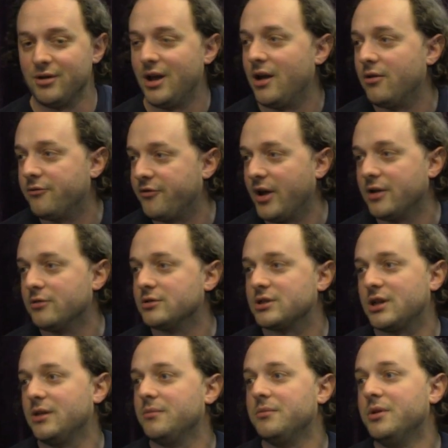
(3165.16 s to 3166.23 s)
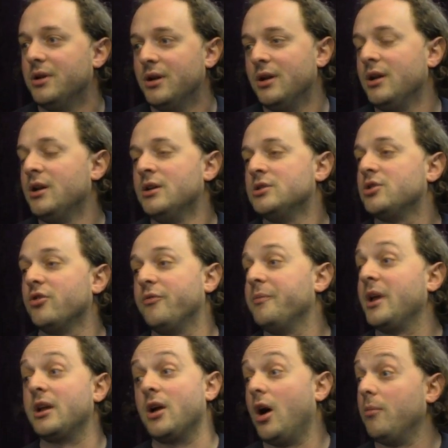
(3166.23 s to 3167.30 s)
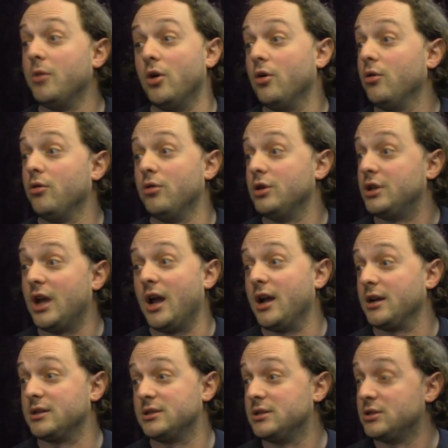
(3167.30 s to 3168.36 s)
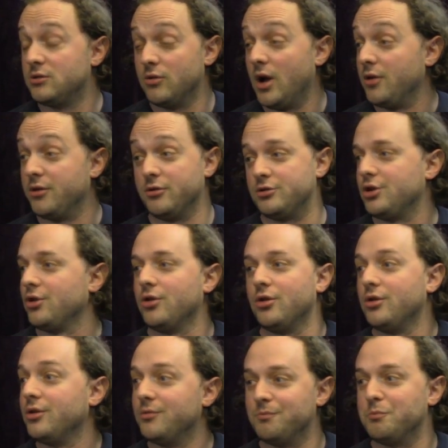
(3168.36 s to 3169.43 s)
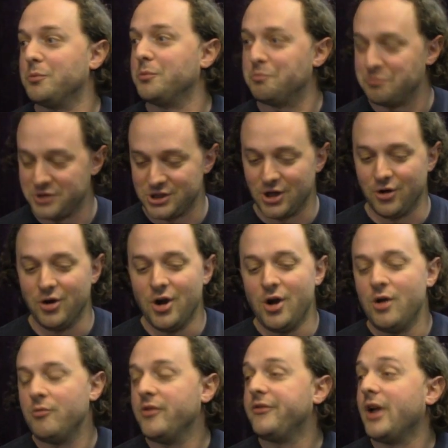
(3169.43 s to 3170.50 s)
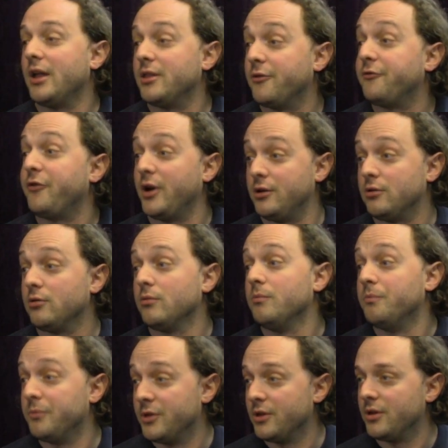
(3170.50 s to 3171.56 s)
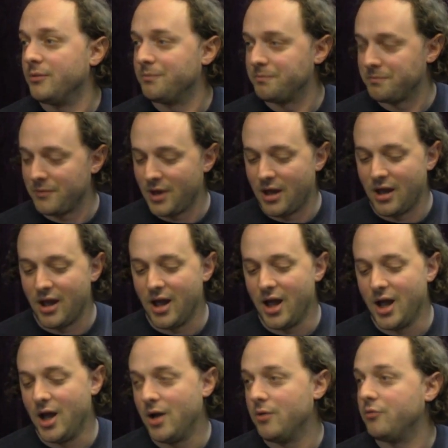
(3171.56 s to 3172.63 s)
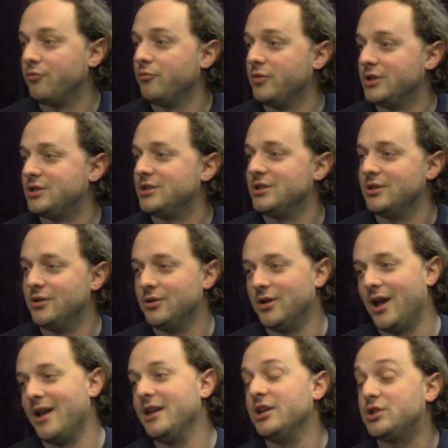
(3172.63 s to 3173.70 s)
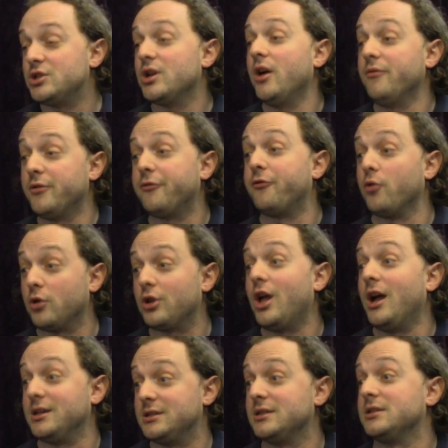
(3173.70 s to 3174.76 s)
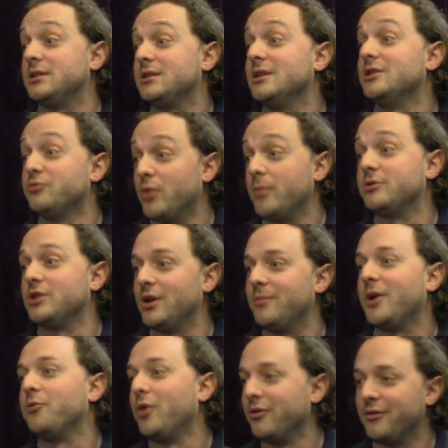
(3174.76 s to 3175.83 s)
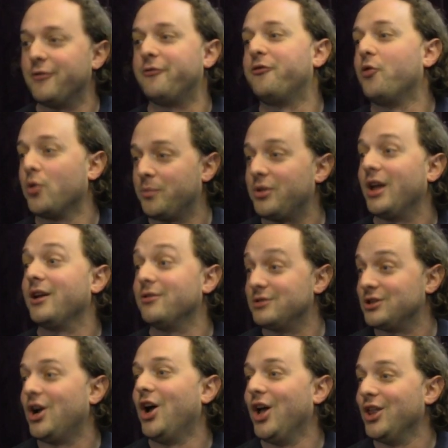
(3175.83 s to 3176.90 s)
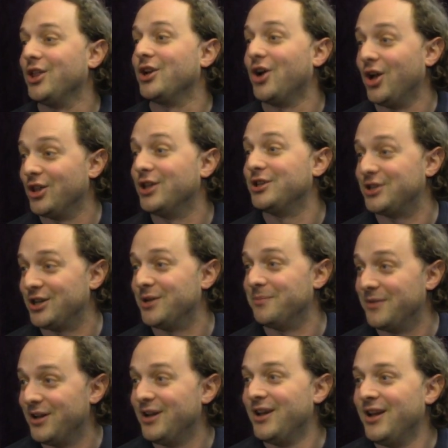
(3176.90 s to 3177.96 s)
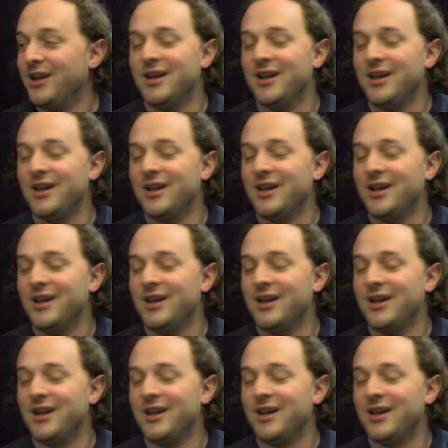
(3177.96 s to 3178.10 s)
how fighters can sort of make combo attacks throughout their turn. So we've got the fighter... Uh, which who each of the four classes is represented by one of the four players on the gauntlet team. Okay, I